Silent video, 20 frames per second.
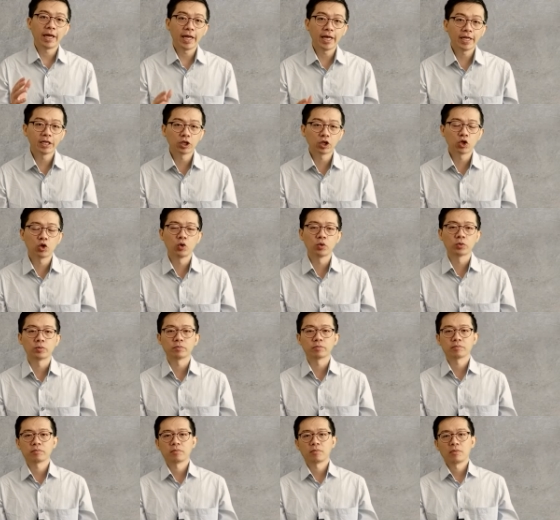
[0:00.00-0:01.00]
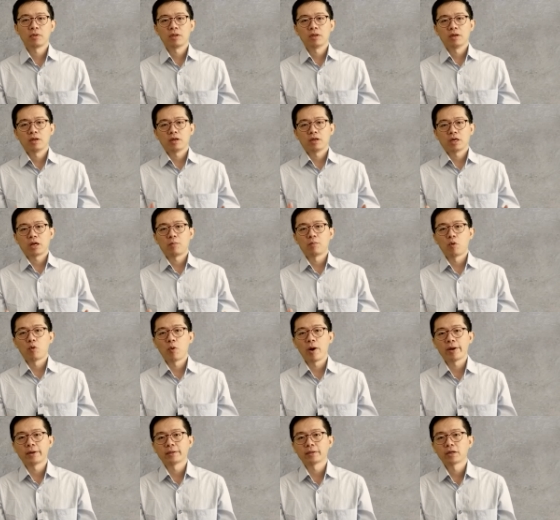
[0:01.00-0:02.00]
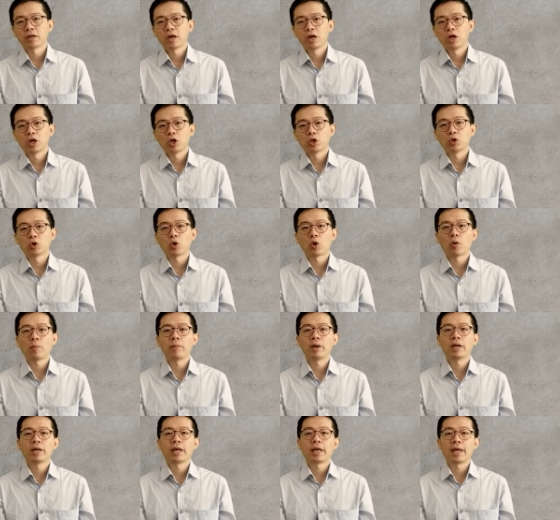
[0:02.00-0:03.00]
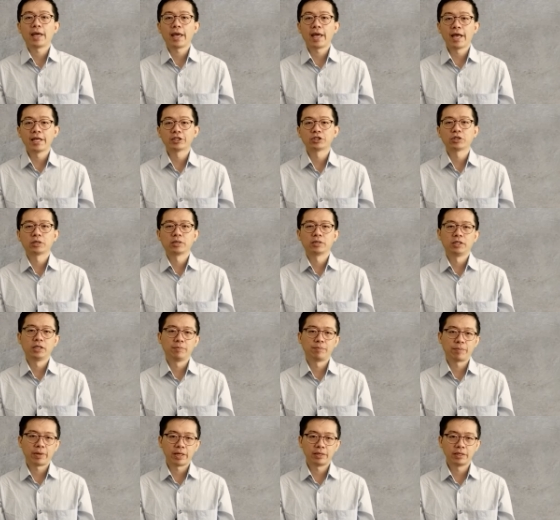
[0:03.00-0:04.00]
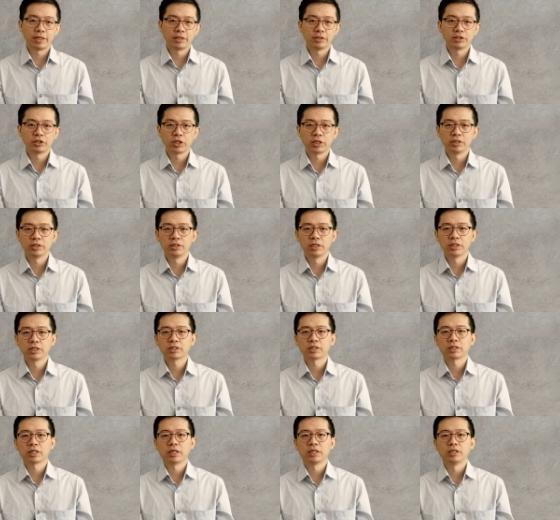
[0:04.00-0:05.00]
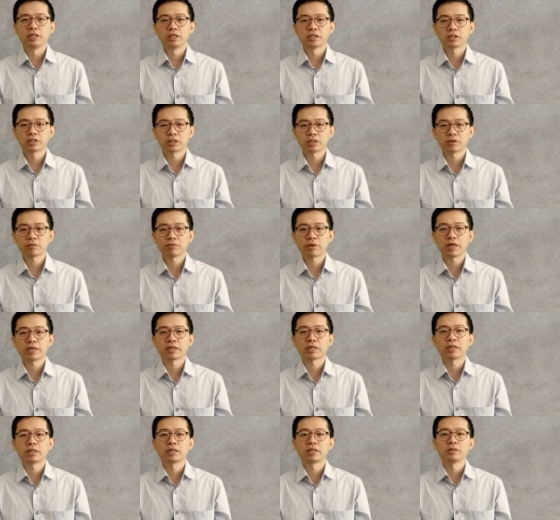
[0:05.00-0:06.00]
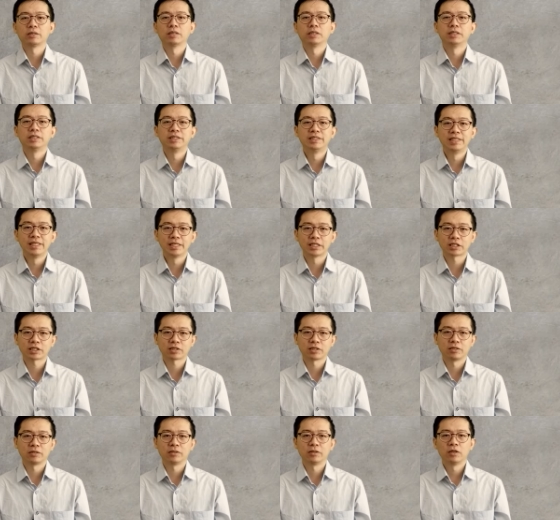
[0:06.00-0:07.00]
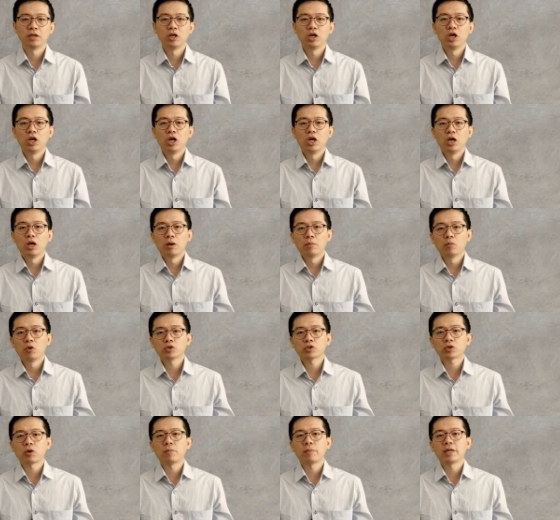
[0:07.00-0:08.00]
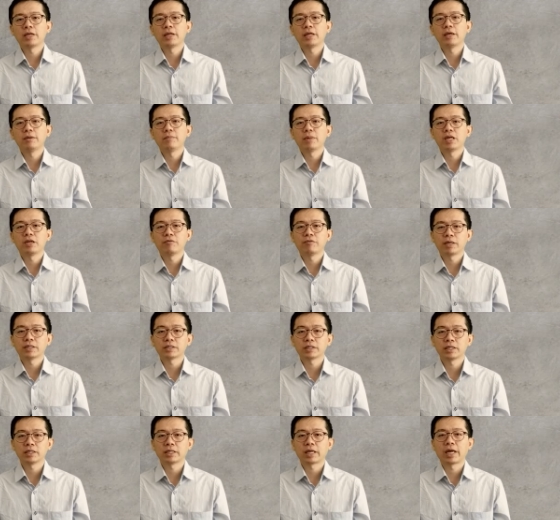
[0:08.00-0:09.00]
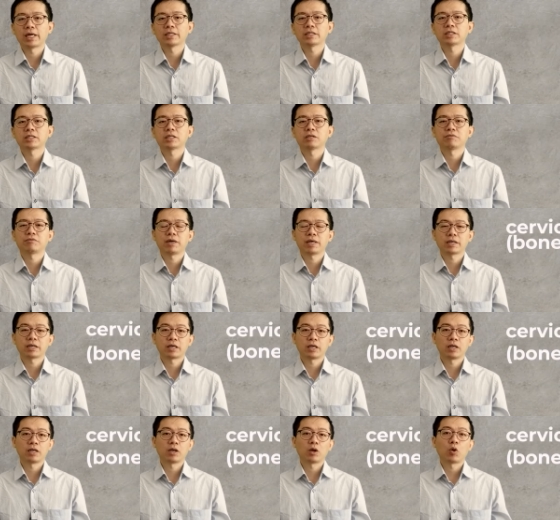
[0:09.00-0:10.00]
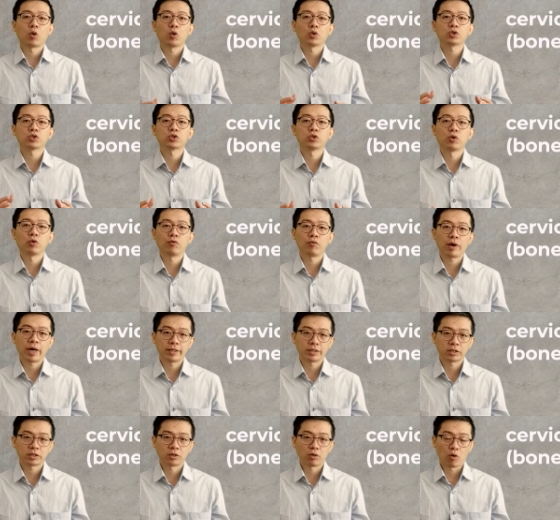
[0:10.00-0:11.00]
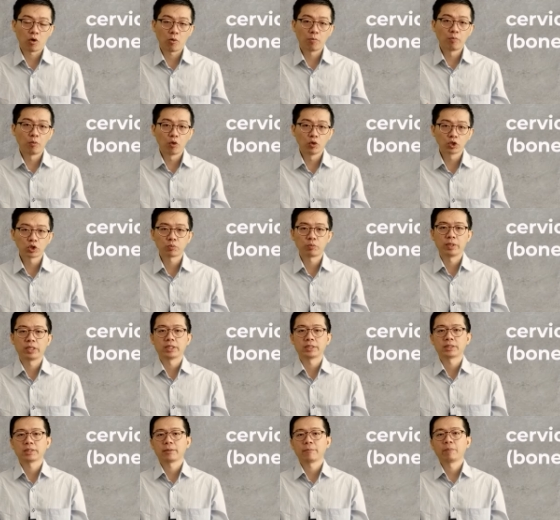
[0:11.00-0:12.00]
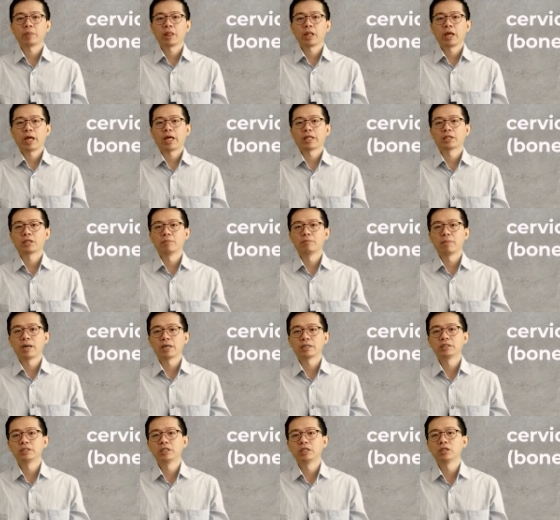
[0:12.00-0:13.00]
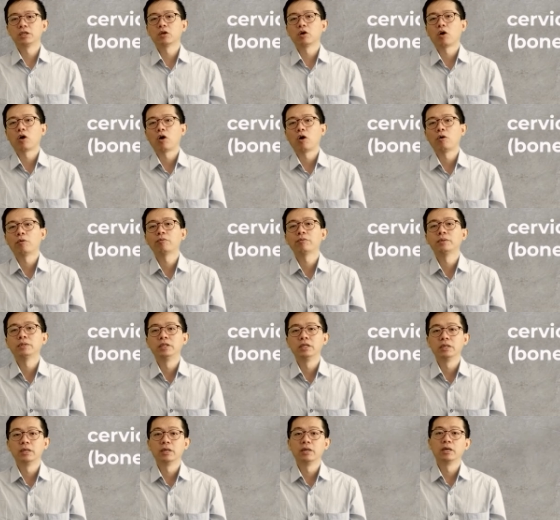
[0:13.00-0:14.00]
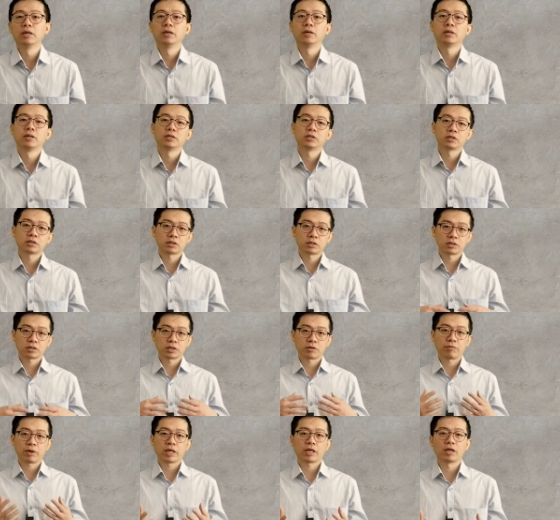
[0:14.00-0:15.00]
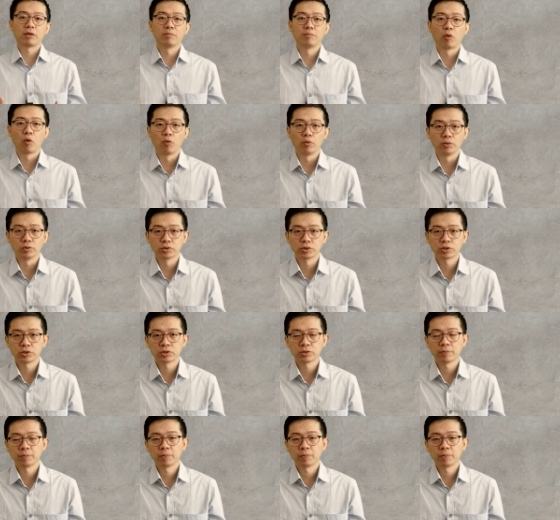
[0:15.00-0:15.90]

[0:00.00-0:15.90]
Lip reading: include: number 1, normal age-dependent changes in the cervical disc, most commonly manifested as cervical osteophytes or bone spurs at the margin of the cervical bones.